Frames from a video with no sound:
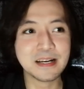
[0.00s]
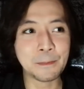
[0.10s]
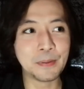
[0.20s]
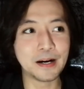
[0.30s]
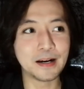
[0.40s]

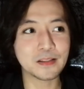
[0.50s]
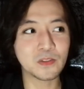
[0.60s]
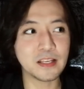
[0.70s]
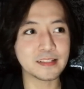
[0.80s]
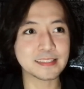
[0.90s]

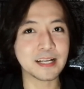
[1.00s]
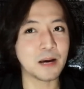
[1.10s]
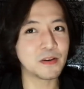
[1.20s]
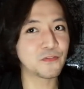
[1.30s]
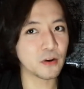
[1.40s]
But it's
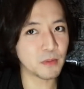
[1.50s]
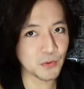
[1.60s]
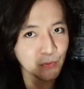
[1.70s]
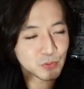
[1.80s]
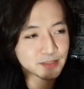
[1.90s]
coming from a
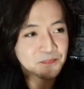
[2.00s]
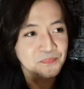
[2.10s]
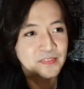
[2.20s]
root